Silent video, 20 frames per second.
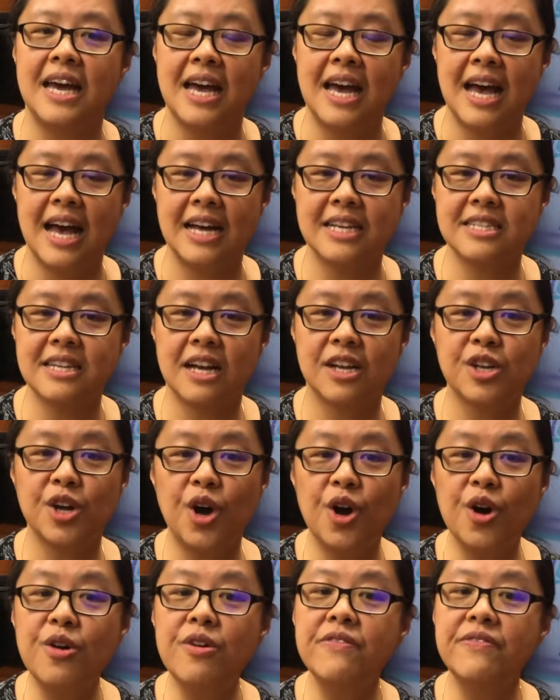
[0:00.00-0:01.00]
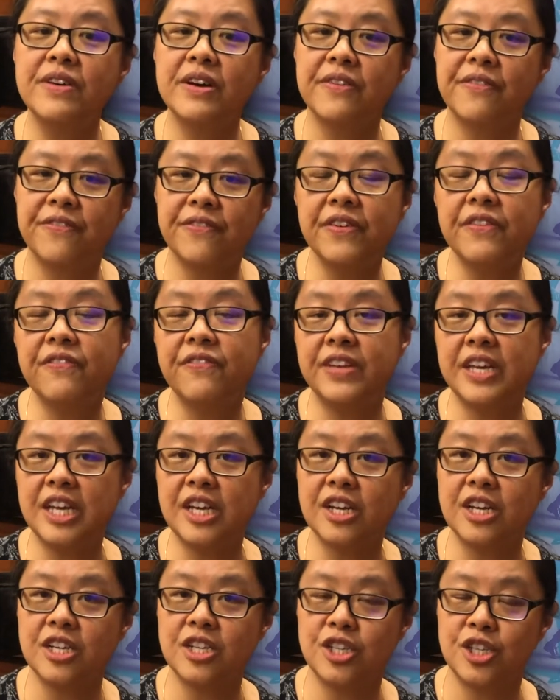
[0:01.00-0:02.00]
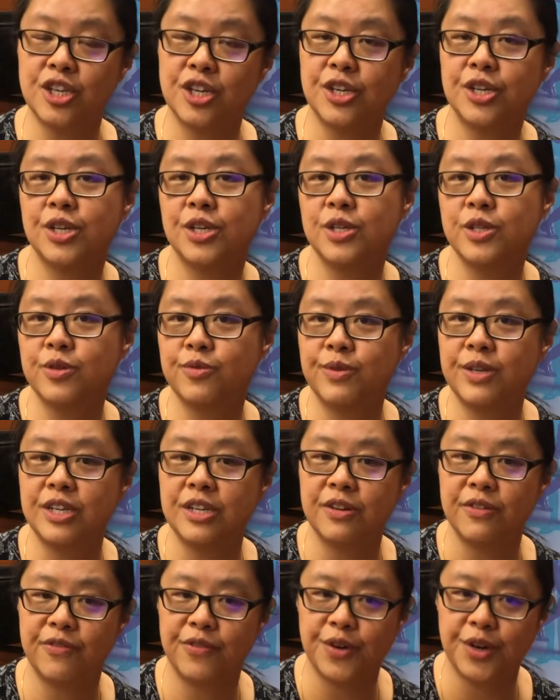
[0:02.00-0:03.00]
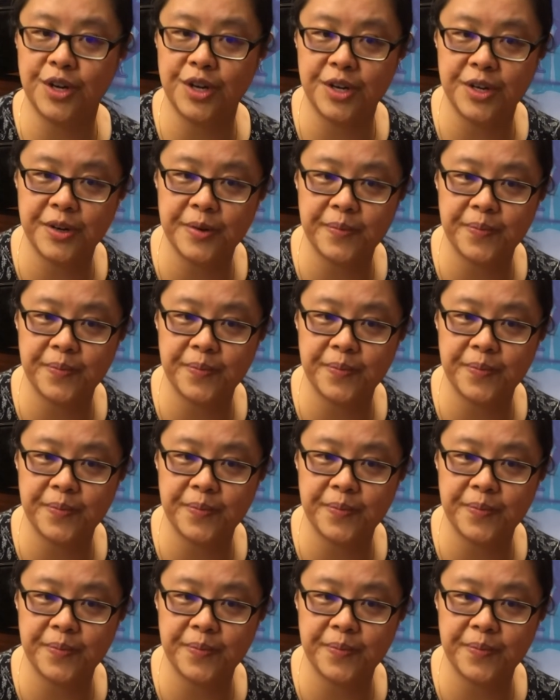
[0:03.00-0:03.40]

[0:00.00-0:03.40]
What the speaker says: has had over 50 concertos written for her.